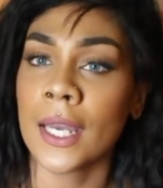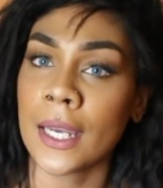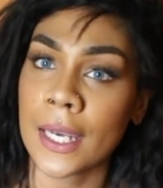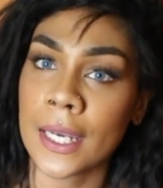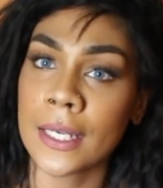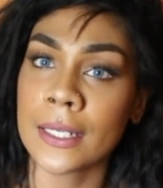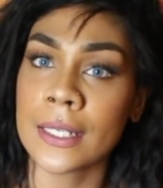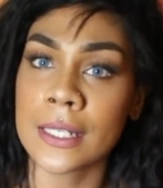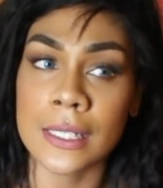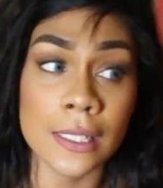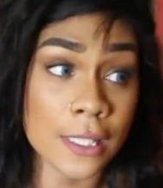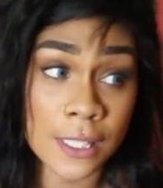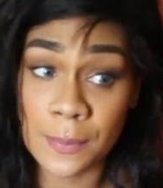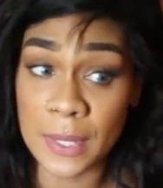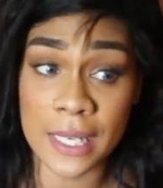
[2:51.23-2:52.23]
And it, it
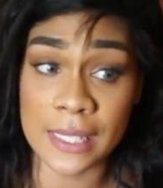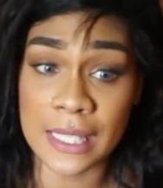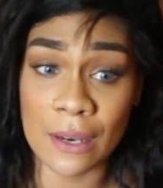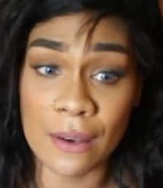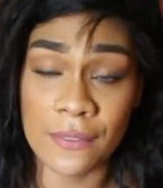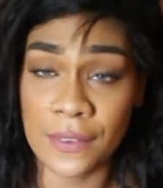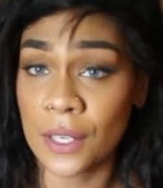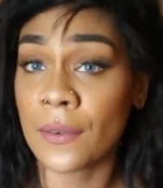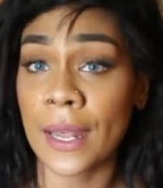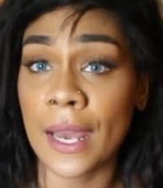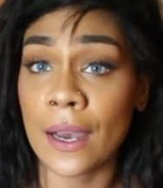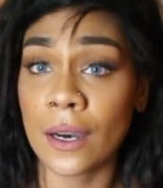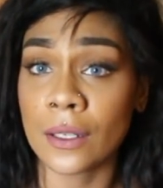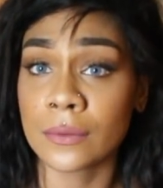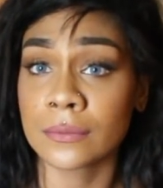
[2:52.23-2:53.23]
explains how I feel
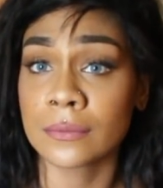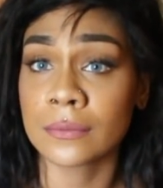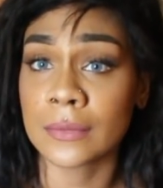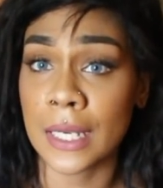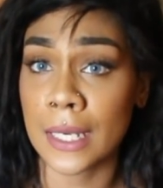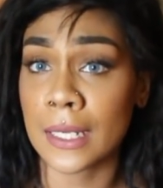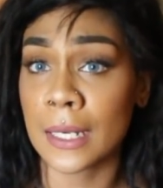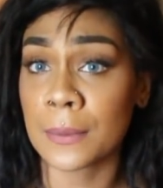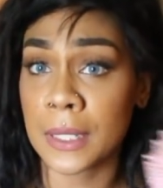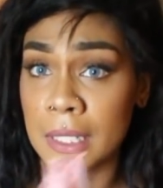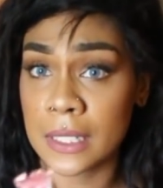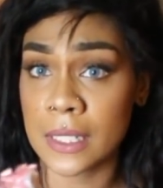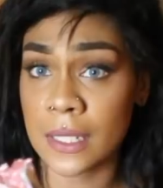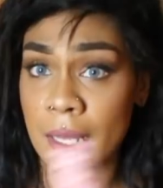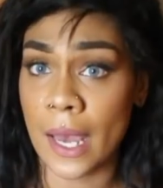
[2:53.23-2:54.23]
now. And I'm
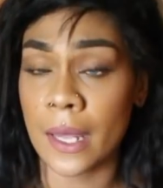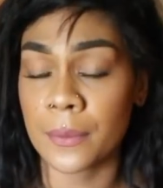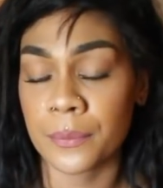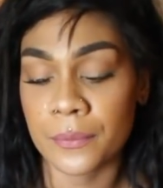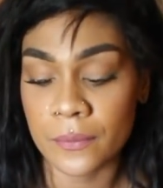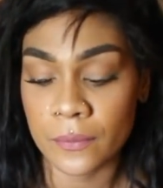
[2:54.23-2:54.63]
getting to that.